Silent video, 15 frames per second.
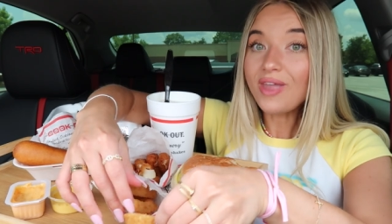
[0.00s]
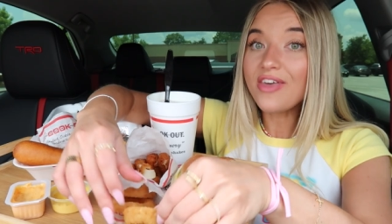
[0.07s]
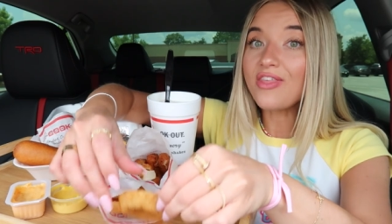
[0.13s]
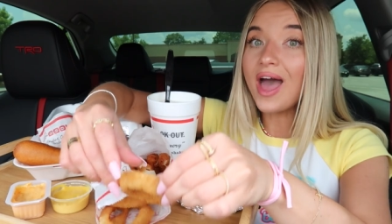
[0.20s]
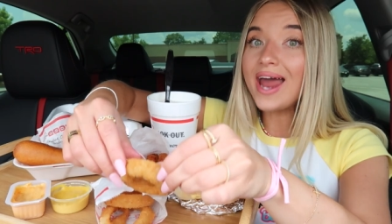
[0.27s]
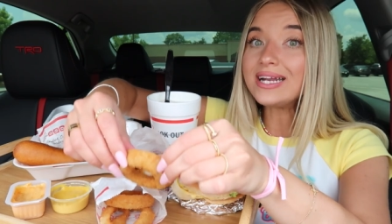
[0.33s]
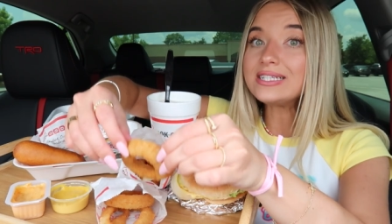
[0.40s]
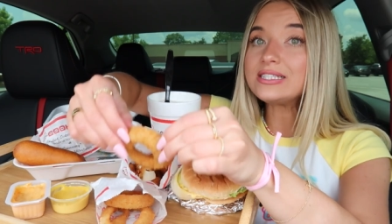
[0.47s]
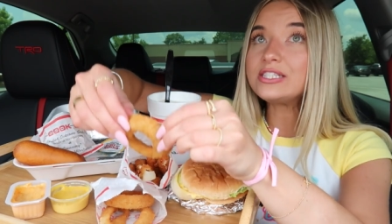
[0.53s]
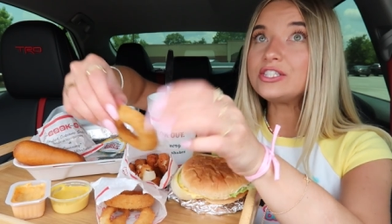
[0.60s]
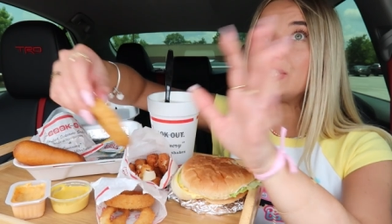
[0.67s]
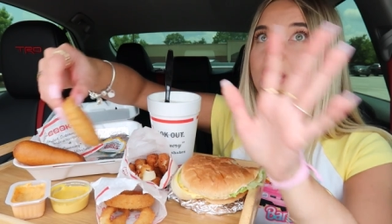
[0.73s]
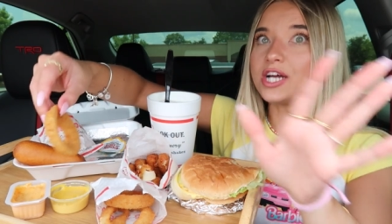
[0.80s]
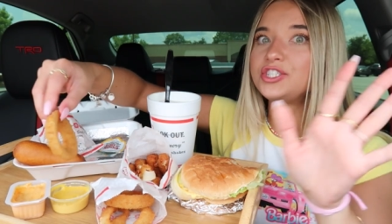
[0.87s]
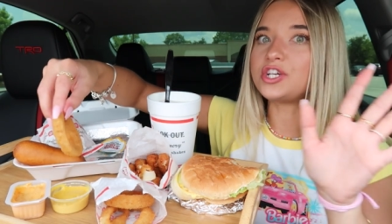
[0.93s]
that is
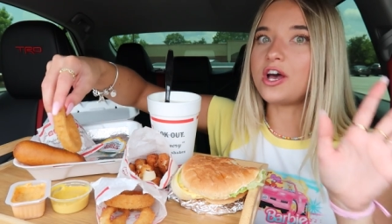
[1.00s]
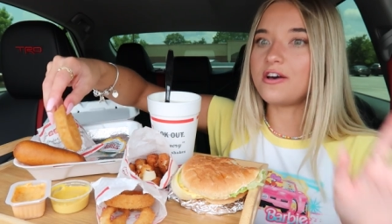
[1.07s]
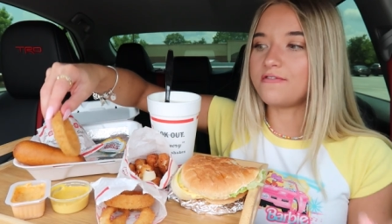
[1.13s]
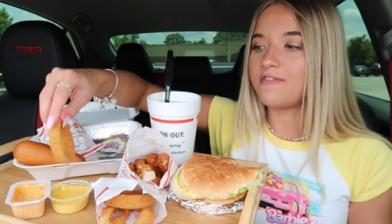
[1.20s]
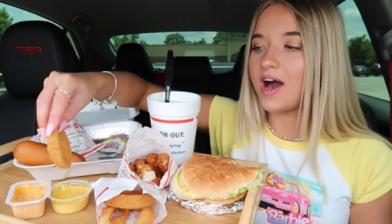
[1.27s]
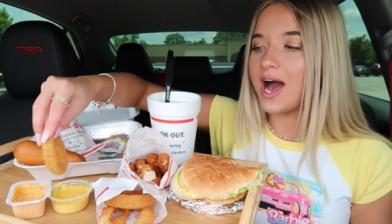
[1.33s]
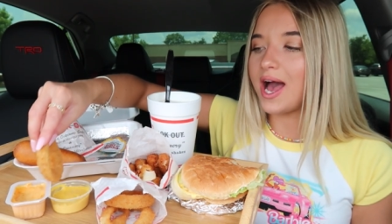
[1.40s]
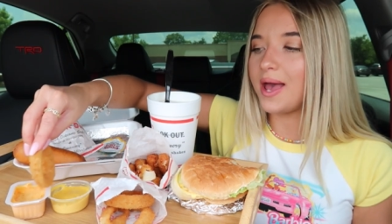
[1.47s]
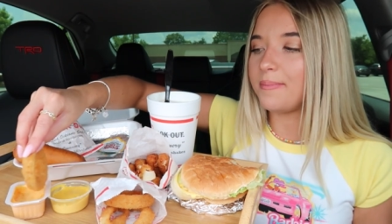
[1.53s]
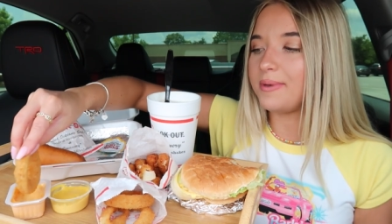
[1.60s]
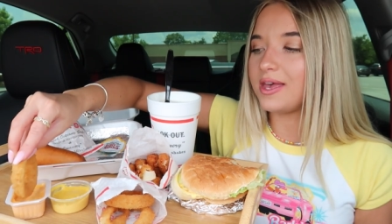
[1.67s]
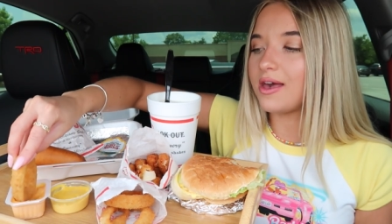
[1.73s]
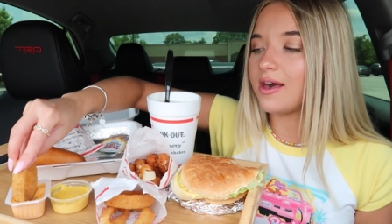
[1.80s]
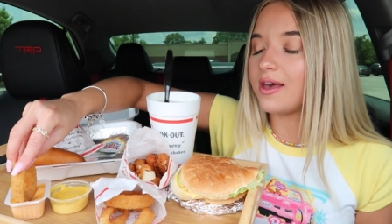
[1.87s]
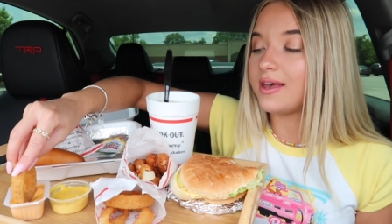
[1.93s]
such a vibe
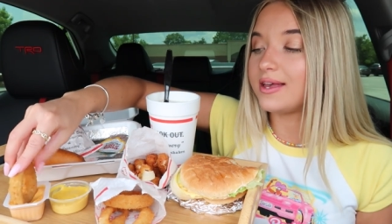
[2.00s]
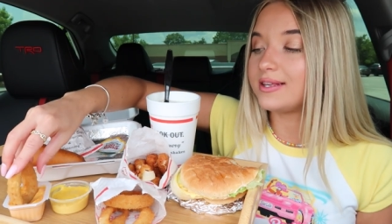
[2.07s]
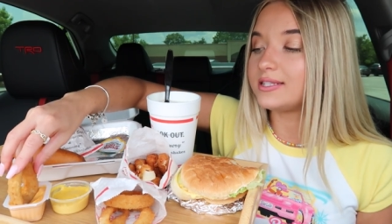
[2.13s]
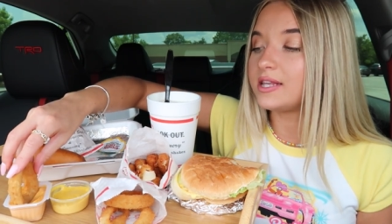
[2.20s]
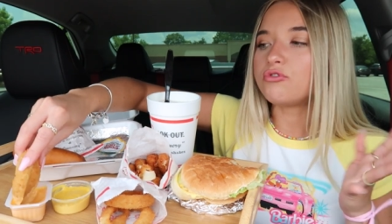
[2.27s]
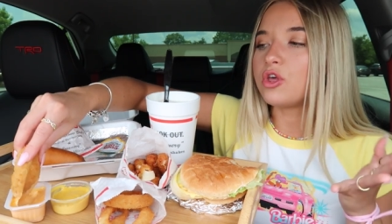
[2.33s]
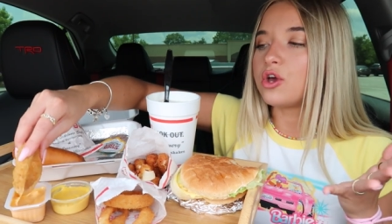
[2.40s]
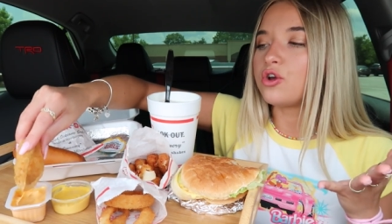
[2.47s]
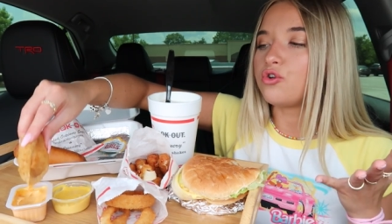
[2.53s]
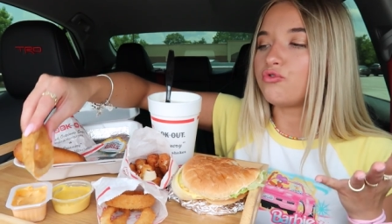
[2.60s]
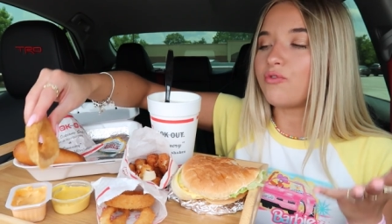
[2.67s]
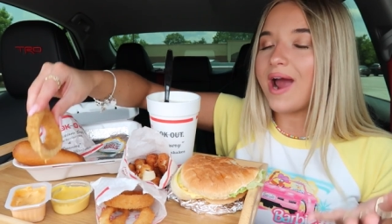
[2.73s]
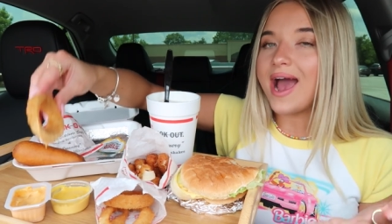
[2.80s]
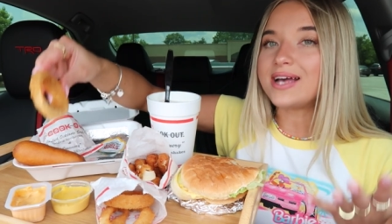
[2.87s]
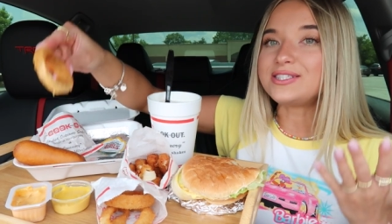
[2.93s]
because the
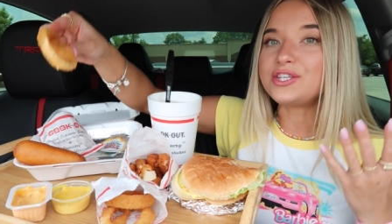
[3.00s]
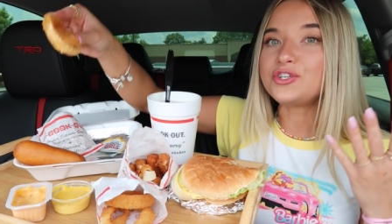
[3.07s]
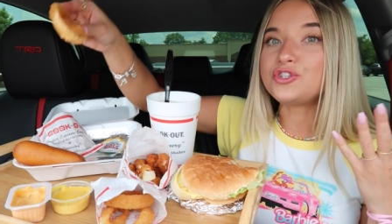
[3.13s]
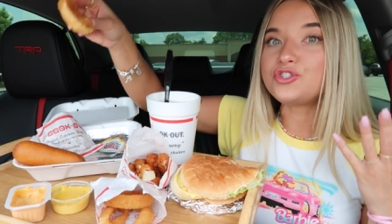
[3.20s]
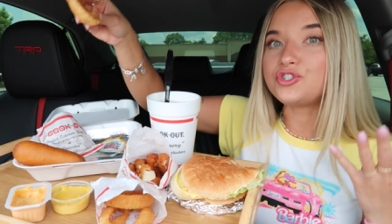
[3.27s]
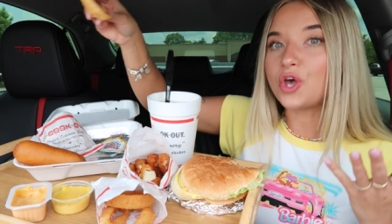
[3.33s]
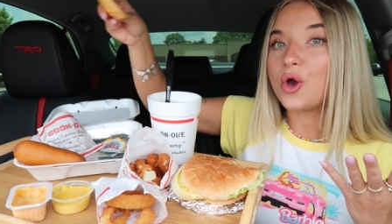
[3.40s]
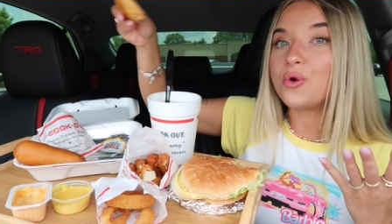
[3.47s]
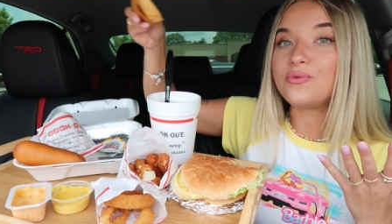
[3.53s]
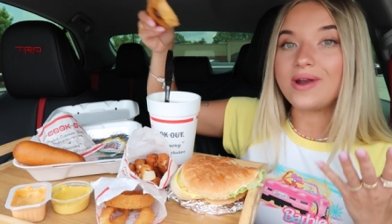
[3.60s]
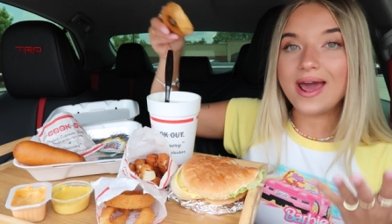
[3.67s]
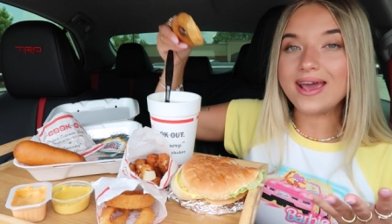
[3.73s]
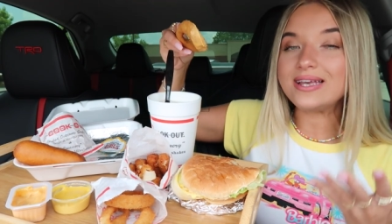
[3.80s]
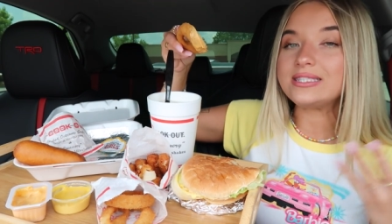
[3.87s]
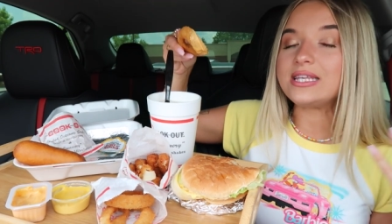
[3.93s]
grass is so
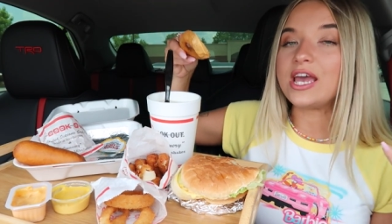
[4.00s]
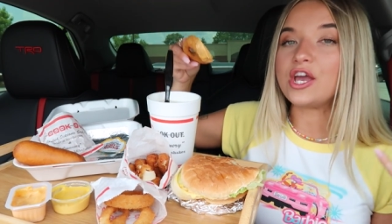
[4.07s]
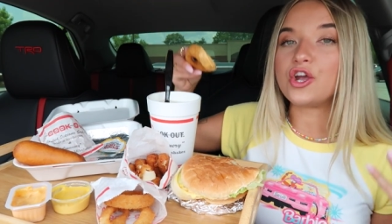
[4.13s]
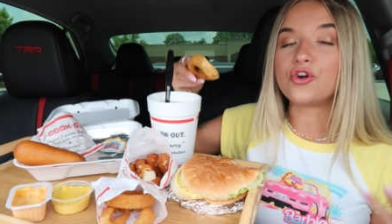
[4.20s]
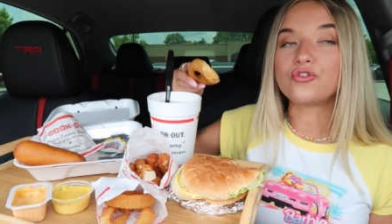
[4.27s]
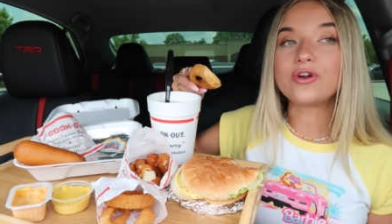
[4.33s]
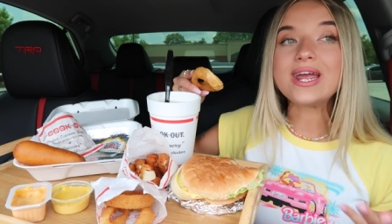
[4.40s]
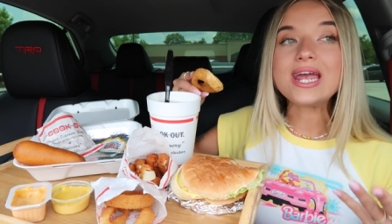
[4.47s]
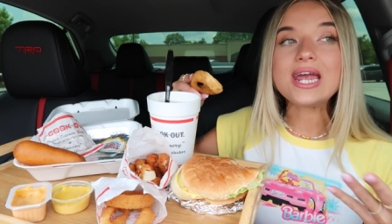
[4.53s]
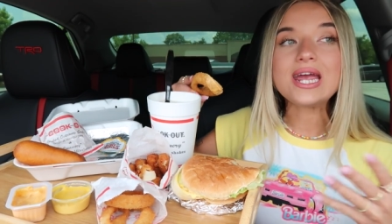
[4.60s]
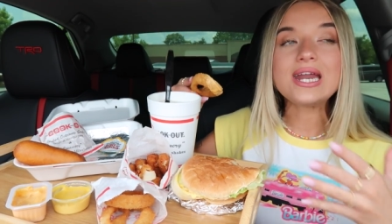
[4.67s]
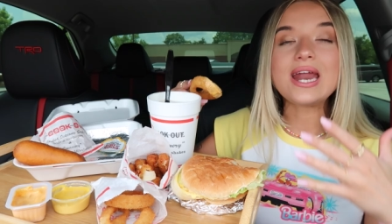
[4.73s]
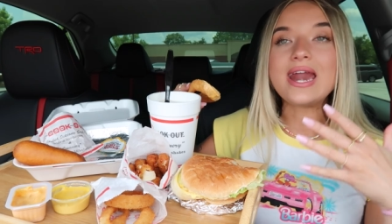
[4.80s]
nice and green,